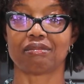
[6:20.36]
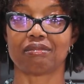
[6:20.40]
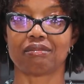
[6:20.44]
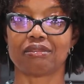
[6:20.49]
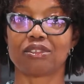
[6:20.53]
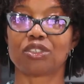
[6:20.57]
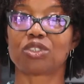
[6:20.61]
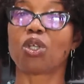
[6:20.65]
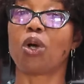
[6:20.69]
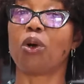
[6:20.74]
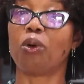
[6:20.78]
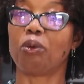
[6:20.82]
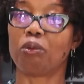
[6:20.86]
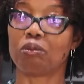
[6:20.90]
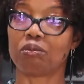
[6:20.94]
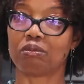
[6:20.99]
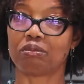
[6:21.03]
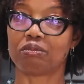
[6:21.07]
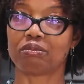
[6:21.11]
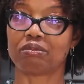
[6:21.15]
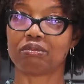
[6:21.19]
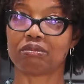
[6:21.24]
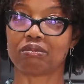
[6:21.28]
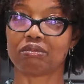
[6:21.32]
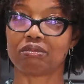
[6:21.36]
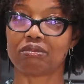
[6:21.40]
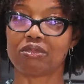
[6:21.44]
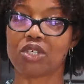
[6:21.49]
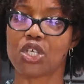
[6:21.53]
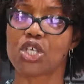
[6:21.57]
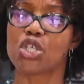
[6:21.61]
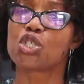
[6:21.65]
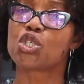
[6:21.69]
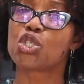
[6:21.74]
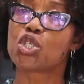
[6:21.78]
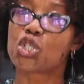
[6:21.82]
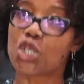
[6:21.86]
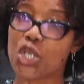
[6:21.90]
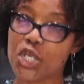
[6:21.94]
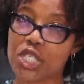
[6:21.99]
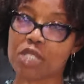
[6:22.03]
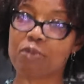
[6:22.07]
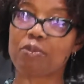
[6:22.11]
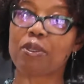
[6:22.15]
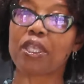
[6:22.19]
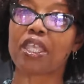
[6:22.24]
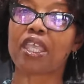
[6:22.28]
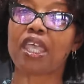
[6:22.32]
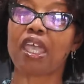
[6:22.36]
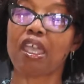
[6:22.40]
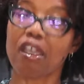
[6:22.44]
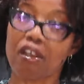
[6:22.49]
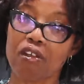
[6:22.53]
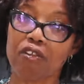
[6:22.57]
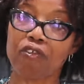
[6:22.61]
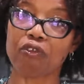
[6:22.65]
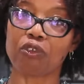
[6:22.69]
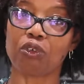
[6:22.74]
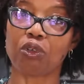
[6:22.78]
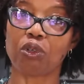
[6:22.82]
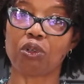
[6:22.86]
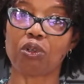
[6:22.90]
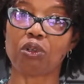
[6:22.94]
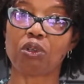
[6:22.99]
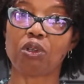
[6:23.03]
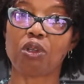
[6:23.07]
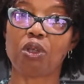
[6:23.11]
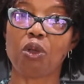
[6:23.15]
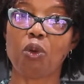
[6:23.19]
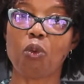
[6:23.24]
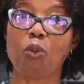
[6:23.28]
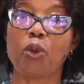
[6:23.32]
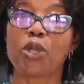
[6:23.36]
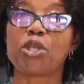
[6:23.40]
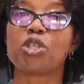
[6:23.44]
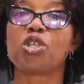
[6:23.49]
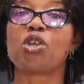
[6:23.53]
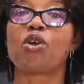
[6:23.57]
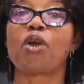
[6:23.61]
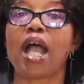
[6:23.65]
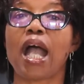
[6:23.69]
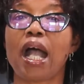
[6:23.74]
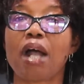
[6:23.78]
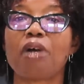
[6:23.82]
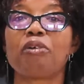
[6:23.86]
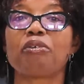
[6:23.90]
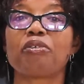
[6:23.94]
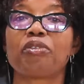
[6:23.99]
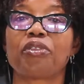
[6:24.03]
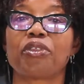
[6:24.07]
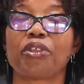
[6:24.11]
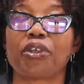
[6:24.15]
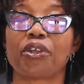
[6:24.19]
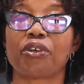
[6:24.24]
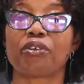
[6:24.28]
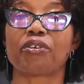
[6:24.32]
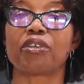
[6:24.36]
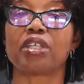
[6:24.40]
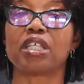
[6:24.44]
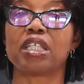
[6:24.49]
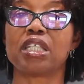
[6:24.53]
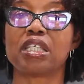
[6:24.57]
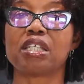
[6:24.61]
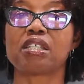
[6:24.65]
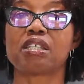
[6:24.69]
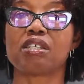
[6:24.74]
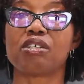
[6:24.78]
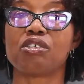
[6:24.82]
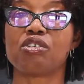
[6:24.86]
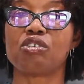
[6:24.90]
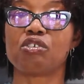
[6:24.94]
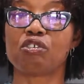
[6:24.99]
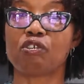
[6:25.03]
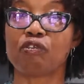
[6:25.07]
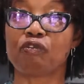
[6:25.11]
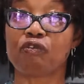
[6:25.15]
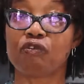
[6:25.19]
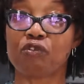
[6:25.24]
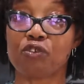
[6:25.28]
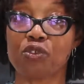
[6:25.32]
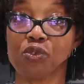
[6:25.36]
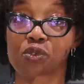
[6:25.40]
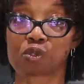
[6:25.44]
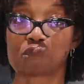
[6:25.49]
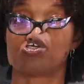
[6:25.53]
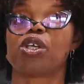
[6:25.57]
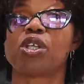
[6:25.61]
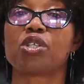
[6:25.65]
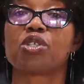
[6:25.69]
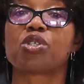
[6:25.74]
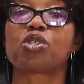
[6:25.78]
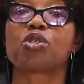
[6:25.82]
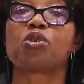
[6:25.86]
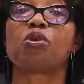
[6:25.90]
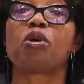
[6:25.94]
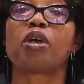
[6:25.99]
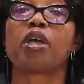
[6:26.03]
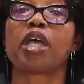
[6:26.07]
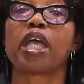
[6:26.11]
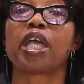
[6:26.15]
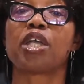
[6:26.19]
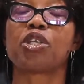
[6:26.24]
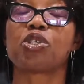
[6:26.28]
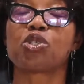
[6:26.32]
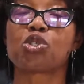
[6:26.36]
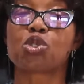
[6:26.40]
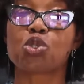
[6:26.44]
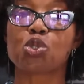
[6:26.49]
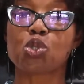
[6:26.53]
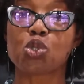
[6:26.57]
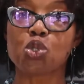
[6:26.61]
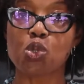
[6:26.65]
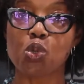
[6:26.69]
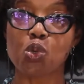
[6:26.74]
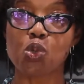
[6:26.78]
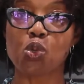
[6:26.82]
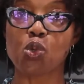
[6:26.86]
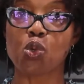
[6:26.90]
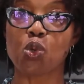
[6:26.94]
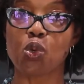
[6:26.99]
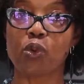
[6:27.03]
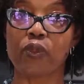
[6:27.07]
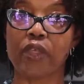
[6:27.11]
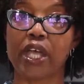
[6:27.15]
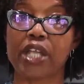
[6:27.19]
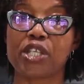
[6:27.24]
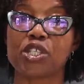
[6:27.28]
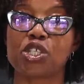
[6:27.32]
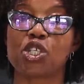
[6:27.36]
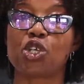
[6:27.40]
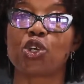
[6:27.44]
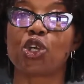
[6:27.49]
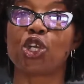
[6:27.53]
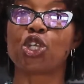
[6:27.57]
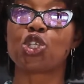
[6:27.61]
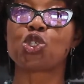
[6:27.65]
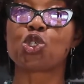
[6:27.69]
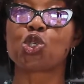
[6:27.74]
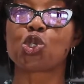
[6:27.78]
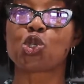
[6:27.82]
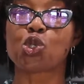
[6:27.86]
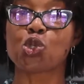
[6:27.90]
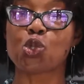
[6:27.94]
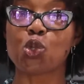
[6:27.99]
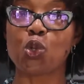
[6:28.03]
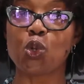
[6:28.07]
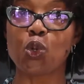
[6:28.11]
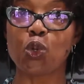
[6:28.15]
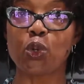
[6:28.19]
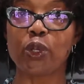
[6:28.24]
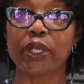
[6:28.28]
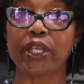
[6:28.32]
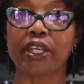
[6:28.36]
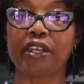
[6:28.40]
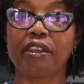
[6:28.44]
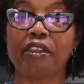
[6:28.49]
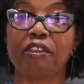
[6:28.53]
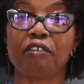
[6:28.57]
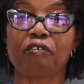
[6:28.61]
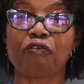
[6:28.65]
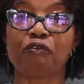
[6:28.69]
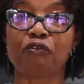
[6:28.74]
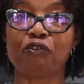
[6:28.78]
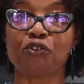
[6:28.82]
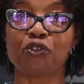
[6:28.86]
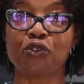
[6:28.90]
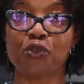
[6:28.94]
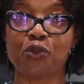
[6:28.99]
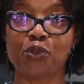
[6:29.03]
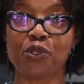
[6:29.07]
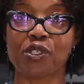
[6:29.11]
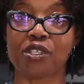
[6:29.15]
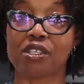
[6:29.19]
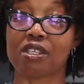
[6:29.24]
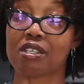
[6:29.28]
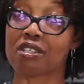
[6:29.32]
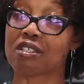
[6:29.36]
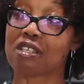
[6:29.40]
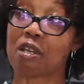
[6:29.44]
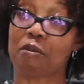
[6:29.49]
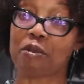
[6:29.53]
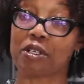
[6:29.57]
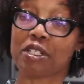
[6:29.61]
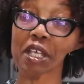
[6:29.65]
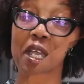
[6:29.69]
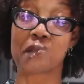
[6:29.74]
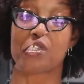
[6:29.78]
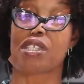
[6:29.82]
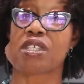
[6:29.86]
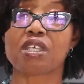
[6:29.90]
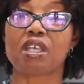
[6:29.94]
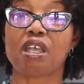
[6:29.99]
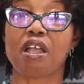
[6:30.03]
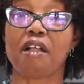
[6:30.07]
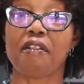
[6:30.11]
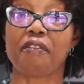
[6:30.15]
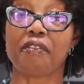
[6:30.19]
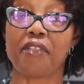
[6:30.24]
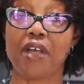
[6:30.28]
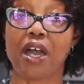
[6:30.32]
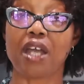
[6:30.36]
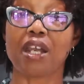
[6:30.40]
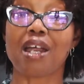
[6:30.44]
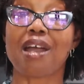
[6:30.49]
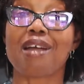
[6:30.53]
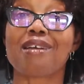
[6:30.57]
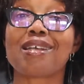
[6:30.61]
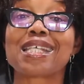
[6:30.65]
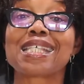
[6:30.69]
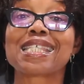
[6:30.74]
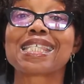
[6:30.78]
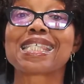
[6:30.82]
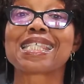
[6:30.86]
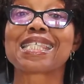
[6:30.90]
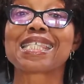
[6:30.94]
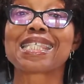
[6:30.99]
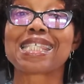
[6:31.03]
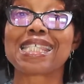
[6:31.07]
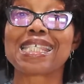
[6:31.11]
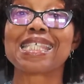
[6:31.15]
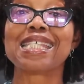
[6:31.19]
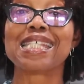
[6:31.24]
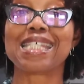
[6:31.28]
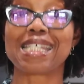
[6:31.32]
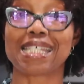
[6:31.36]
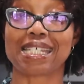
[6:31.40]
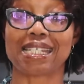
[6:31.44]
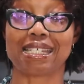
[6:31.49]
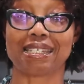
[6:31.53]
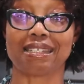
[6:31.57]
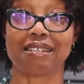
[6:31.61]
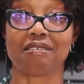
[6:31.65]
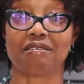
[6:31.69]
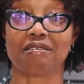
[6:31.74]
So just be careful when you're out there eating your fruits to ensure that you're enjoying the fruits, it's summertime now, that are seeded.